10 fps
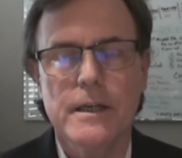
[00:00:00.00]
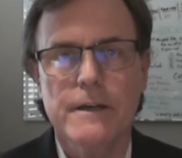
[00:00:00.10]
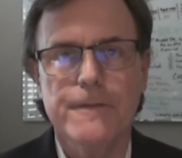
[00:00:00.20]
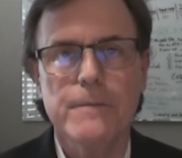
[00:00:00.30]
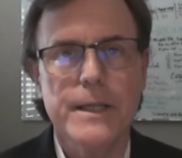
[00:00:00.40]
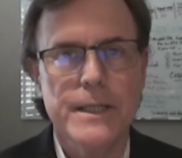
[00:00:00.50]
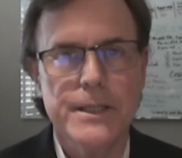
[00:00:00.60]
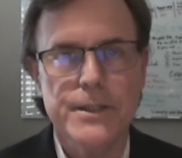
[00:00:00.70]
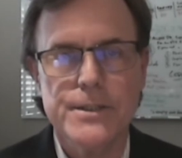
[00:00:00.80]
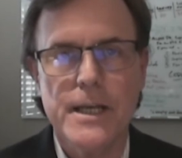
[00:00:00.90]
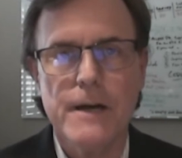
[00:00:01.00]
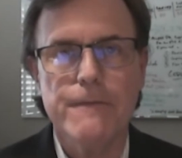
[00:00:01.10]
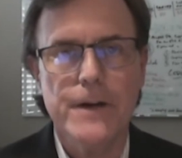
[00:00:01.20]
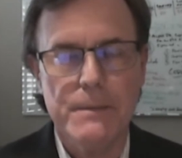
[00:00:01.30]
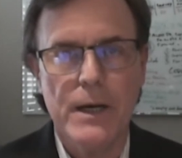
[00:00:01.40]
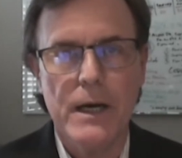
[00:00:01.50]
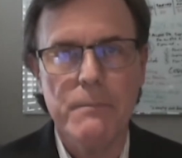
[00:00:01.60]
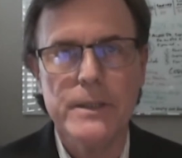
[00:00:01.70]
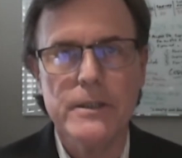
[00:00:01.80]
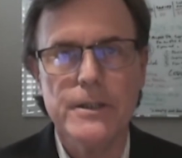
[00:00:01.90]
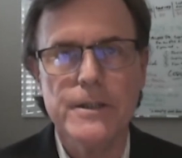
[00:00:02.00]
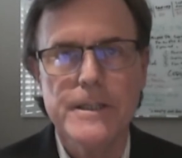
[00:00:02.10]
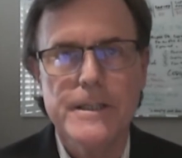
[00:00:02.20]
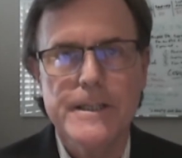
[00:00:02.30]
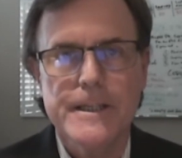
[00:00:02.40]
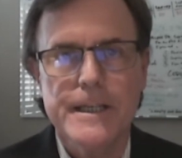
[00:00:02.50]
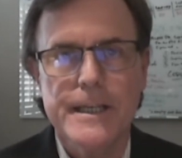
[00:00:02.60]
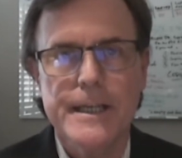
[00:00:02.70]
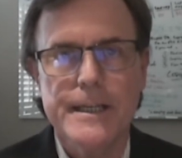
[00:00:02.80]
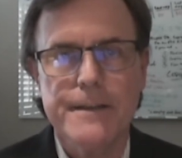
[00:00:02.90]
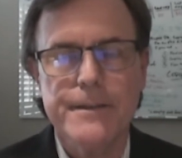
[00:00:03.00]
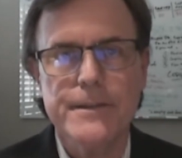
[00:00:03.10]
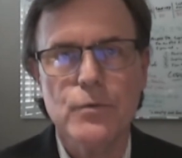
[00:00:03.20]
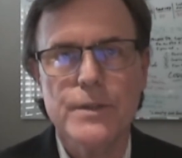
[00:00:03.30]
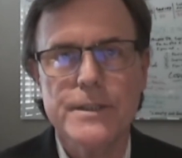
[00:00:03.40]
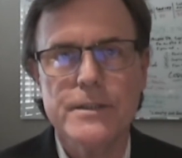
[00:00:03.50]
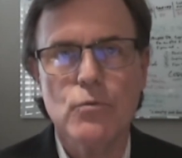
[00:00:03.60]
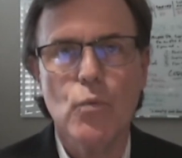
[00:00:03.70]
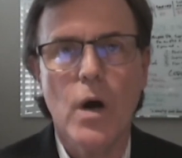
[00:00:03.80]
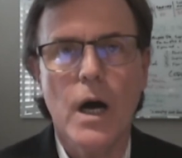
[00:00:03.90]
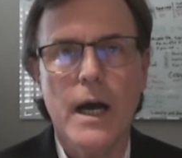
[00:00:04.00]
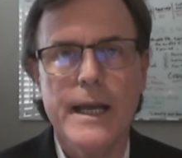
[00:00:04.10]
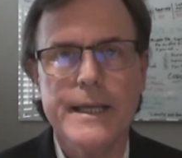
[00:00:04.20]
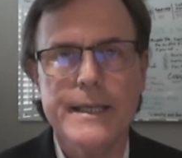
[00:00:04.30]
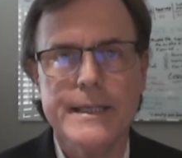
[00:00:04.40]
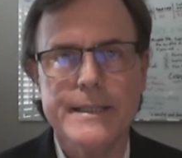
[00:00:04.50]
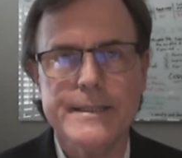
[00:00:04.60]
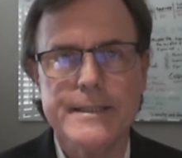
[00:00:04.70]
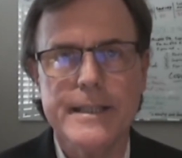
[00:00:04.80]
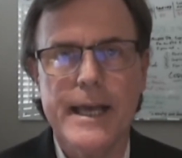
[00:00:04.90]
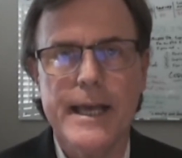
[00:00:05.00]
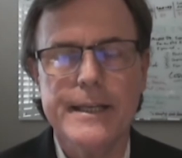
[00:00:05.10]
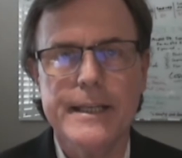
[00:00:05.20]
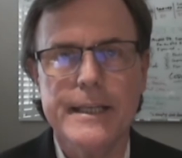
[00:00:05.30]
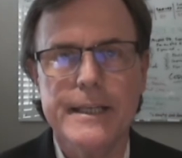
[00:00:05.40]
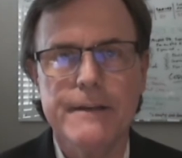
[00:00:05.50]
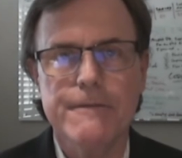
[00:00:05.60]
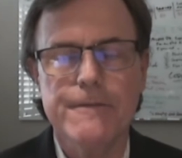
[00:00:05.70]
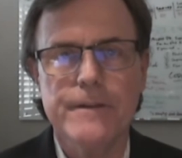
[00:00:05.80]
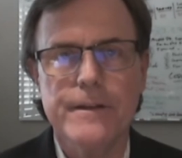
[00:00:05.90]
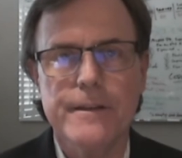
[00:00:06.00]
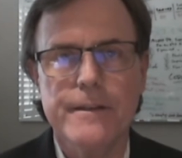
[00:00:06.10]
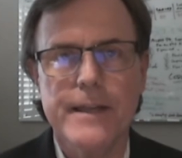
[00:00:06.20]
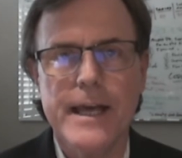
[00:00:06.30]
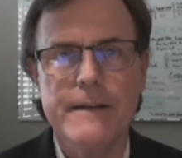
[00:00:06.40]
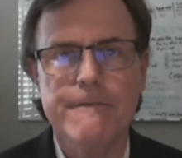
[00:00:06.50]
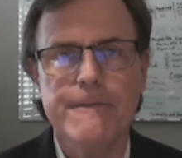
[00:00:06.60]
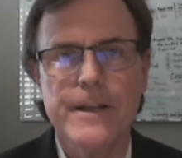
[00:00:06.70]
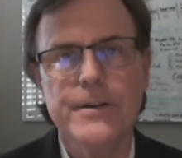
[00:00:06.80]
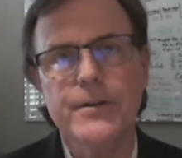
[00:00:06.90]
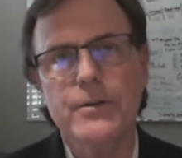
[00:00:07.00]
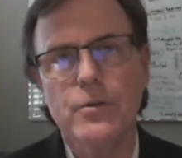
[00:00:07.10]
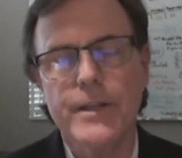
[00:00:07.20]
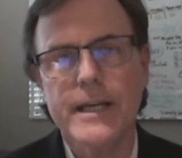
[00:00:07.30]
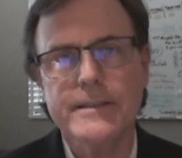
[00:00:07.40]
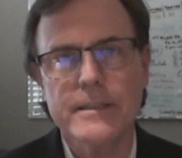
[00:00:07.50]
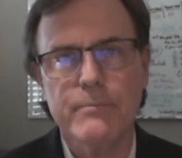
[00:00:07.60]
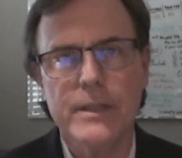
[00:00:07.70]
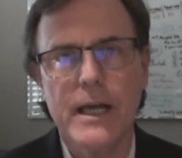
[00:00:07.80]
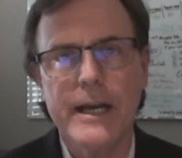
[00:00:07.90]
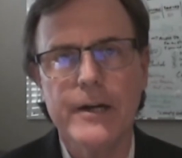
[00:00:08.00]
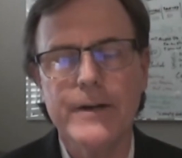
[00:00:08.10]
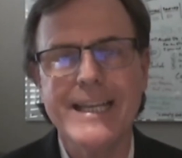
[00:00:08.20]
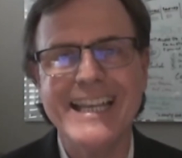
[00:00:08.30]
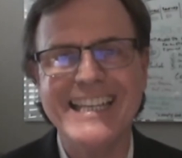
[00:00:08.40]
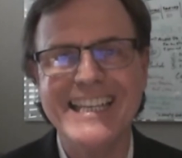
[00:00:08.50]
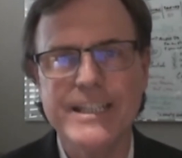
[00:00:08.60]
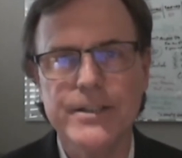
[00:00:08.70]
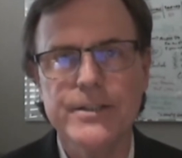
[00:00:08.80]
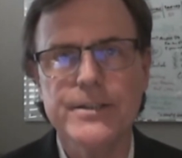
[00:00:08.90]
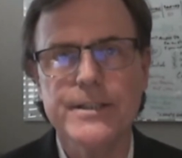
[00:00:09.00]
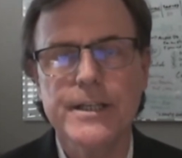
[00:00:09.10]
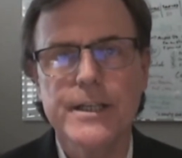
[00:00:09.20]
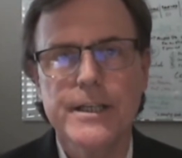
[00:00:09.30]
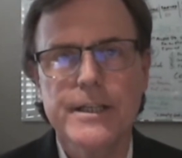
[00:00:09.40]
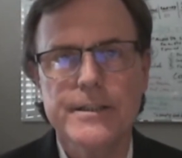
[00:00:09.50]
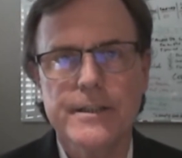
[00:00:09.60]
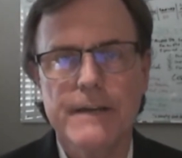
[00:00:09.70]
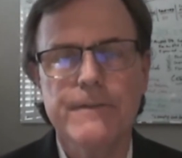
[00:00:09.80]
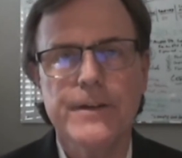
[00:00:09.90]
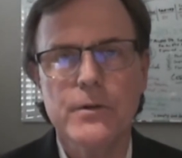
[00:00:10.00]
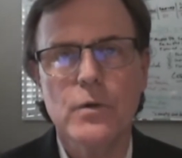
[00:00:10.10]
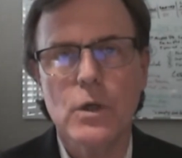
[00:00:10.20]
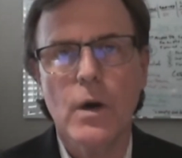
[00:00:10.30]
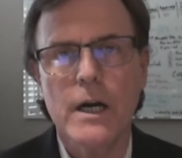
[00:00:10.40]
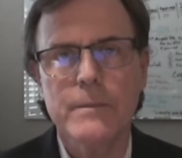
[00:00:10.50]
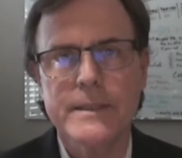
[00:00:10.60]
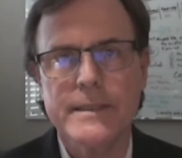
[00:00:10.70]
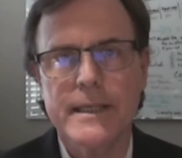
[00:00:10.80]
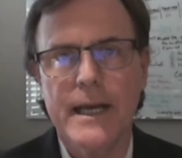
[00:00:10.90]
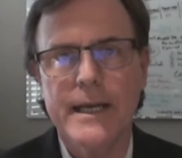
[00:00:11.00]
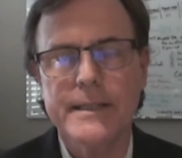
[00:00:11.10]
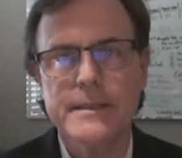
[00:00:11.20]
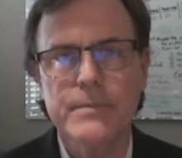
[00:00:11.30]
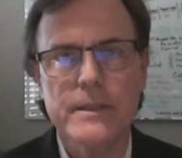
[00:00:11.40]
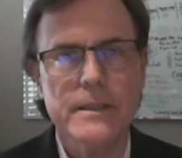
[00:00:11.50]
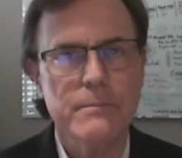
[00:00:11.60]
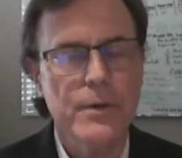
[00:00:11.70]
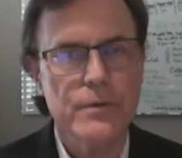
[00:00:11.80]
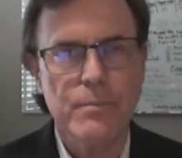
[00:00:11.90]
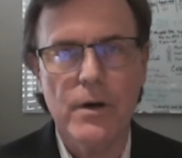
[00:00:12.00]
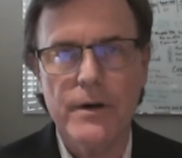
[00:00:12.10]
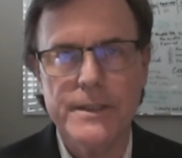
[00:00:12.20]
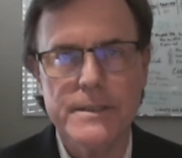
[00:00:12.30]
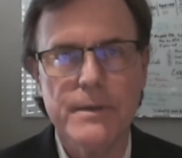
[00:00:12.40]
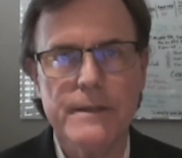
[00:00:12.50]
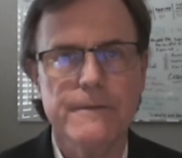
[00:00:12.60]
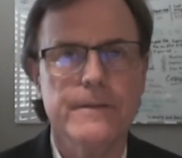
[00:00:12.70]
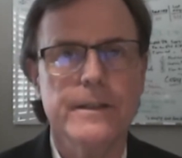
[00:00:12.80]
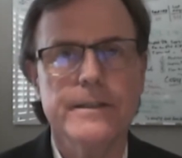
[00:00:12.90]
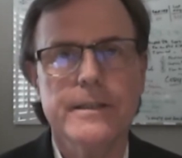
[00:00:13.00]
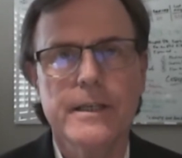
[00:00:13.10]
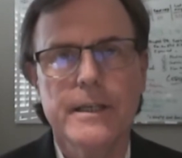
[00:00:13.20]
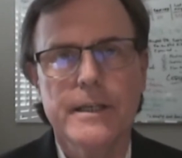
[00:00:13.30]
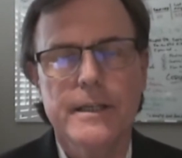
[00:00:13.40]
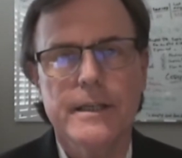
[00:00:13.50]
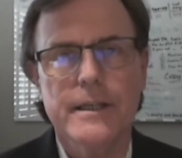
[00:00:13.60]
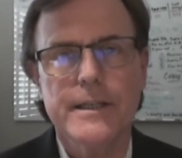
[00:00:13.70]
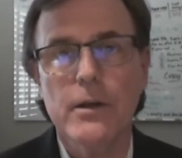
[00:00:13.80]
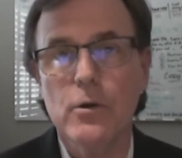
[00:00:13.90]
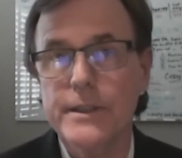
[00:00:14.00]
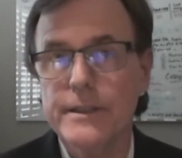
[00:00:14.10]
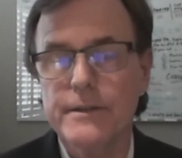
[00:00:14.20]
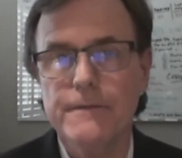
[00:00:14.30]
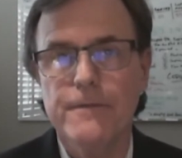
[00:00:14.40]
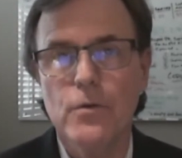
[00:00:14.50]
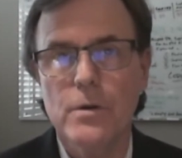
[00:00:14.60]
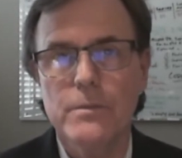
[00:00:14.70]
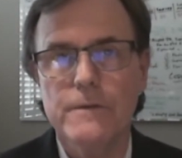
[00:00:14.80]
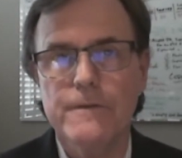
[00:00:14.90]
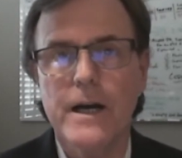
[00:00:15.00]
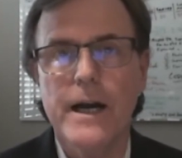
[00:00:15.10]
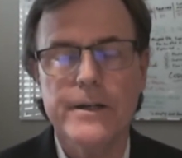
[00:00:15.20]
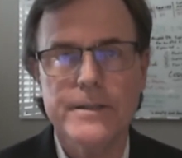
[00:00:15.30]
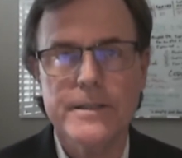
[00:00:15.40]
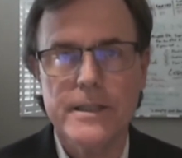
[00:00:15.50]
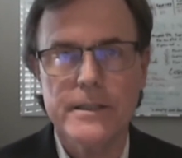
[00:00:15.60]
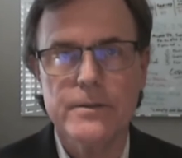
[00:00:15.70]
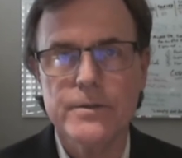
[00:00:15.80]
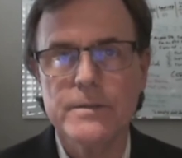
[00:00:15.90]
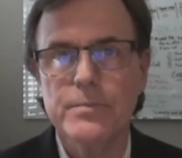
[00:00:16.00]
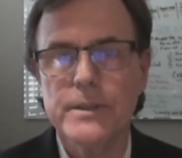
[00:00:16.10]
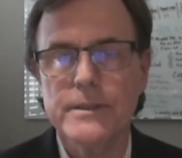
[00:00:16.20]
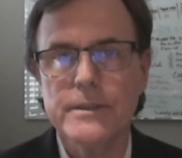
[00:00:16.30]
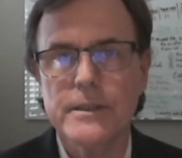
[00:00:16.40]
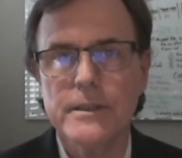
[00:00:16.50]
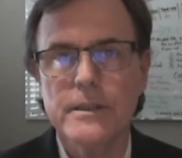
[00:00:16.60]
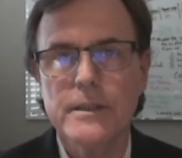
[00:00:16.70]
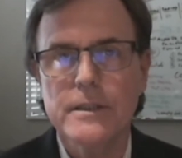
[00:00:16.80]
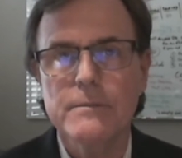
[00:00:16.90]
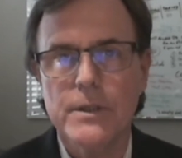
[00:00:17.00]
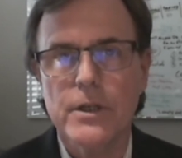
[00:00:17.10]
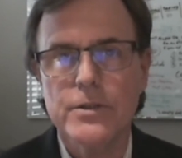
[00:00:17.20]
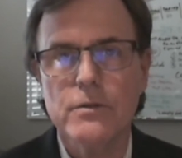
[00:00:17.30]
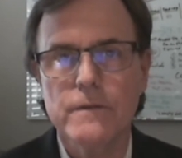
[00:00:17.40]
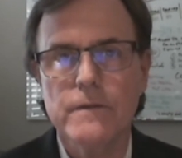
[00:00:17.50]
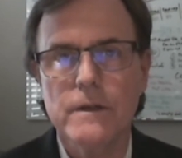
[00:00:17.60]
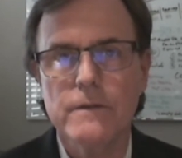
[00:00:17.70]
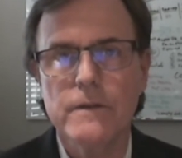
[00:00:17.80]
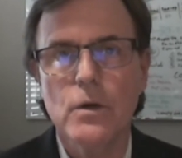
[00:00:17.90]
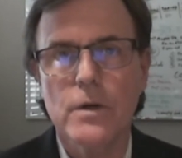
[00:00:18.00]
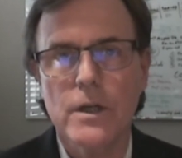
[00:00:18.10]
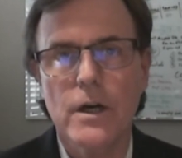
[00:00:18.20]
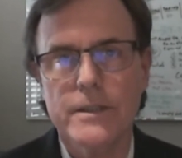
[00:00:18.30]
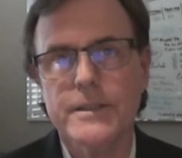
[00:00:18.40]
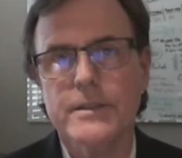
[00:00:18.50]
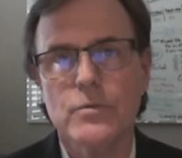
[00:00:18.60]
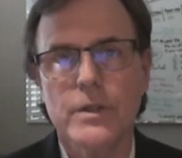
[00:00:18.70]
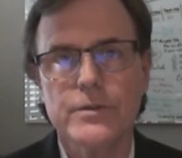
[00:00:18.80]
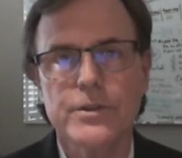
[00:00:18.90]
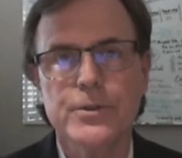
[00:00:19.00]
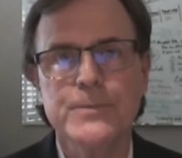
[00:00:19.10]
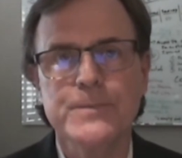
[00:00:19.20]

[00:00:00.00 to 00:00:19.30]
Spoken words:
for many years now, very popular. And I think the reason why is that if that vendor or that supplier adheres to that vendor requirements guide, typically both parties benefit, not only in the form of higher sales, but also of lower cost as well too.